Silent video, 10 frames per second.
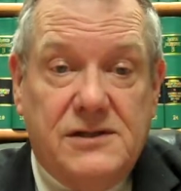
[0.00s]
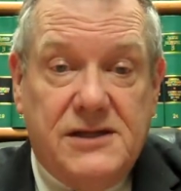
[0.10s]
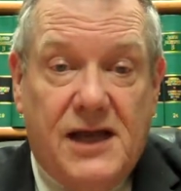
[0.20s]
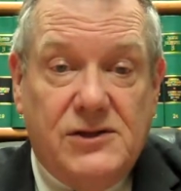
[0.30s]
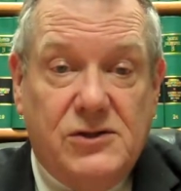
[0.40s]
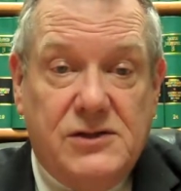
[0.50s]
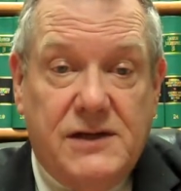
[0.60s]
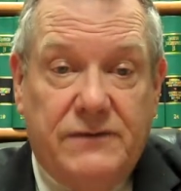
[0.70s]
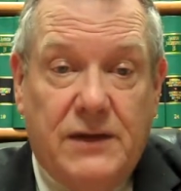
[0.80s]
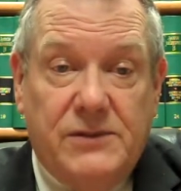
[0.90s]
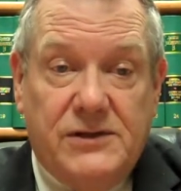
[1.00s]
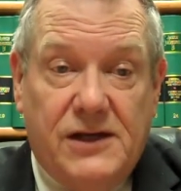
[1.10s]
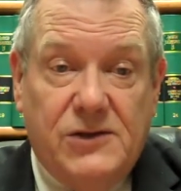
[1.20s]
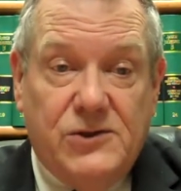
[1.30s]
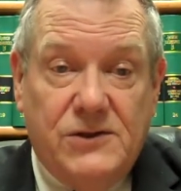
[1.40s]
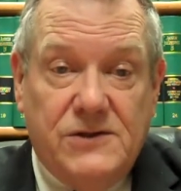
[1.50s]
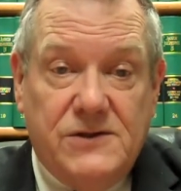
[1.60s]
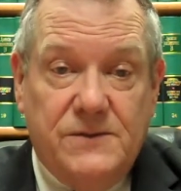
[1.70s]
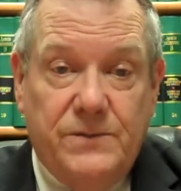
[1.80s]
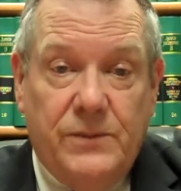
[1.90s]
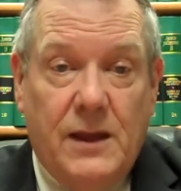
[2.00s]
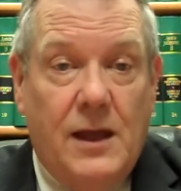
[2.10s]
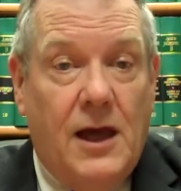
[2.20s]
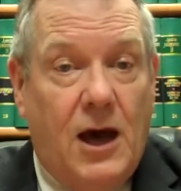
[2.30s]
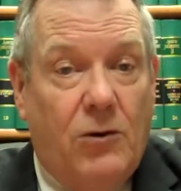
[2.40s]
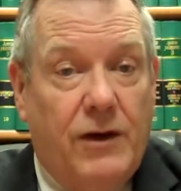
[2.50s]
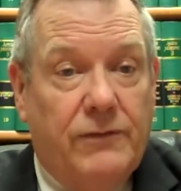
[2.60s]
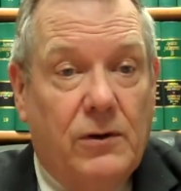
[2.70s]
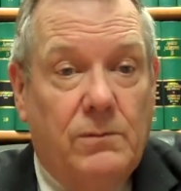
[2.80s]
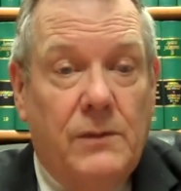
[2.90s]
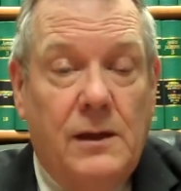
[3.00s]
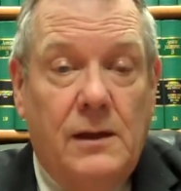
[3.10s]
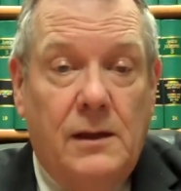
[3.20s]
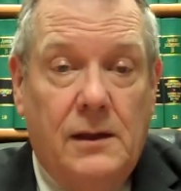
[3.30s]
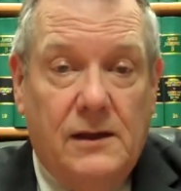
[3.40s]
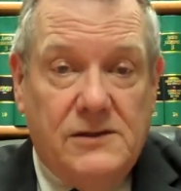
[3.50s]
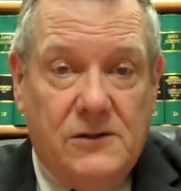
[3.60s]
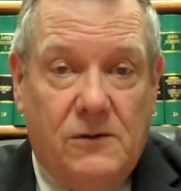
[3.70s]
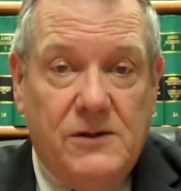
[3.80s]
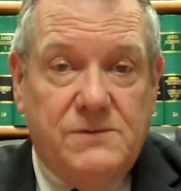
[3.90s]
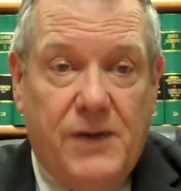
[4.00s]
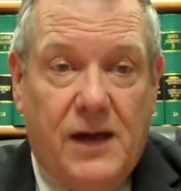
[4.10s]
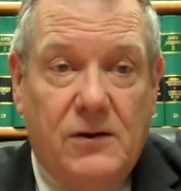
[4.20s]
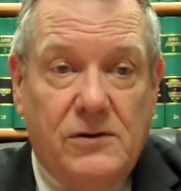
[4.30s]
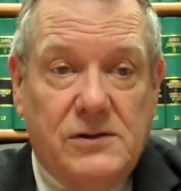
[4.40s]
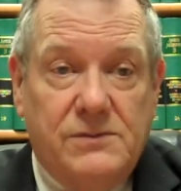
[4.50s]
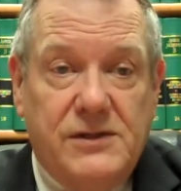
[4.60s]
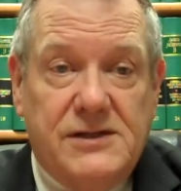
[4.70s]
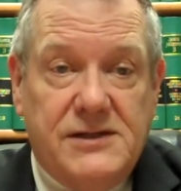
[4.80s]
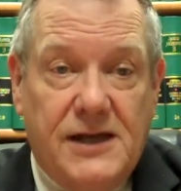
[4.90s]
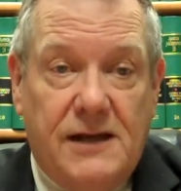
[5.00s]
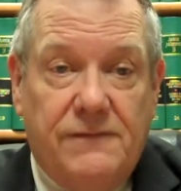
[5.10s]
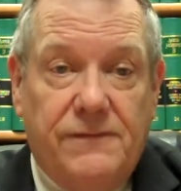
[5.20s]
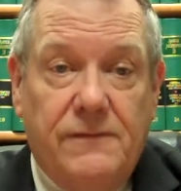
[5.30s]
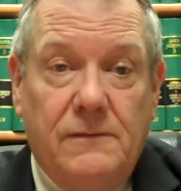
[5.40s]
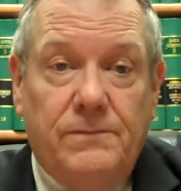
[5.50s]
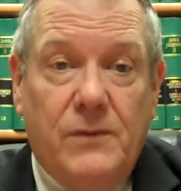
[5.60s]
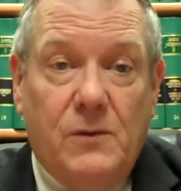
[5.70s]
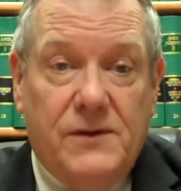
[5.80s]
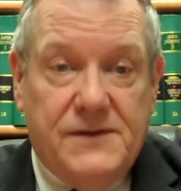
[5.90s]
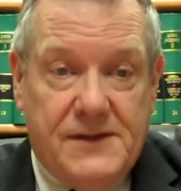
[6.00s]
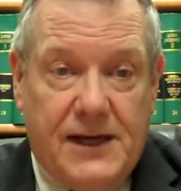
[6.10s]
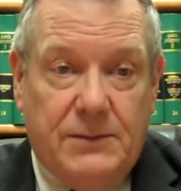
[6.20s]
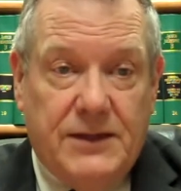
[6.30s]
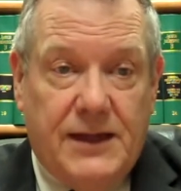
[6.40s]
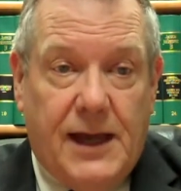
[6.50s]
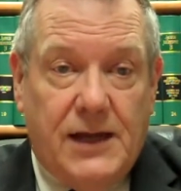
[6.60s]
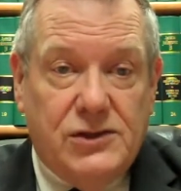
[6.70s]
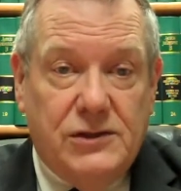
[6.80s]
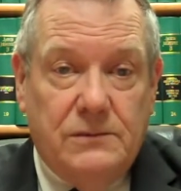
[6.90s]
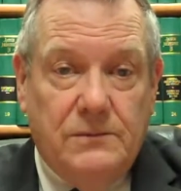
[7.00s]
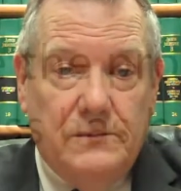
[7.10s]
statutes of limitations. However, it's always better to be safe with timely action.